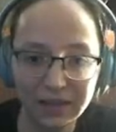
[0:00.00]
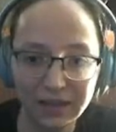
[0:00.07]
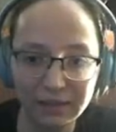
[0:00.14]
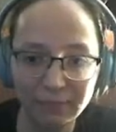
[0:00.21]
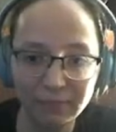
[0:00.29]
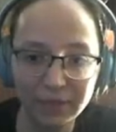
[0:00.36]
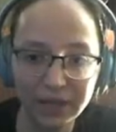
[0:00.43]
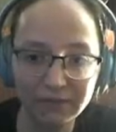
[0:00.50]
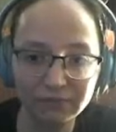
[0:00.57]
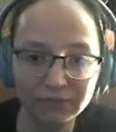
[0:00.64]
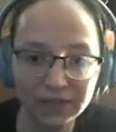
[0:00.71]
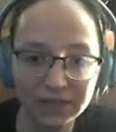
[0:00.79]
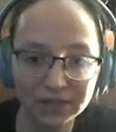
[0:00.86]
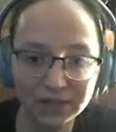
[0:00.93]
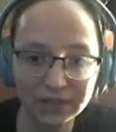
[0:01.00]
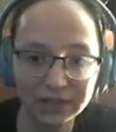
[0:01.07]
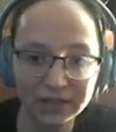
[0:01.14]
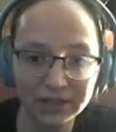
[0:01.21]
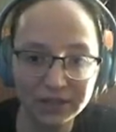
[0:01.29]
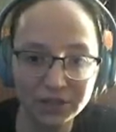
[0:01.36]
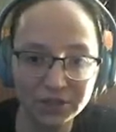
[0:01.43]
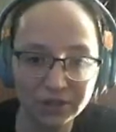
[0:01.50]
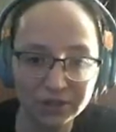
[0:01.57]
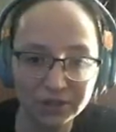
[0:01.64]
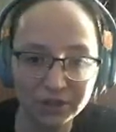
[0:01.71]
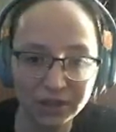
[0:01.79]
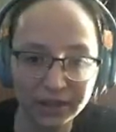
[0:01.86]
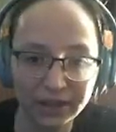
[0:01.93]
And my flashlight needs
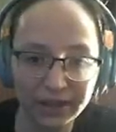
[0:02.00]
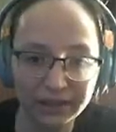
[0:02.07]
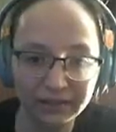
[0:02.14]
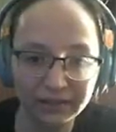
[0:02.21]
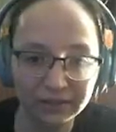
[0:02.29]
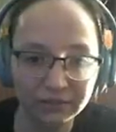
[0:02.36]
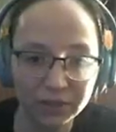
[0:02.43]
charged again.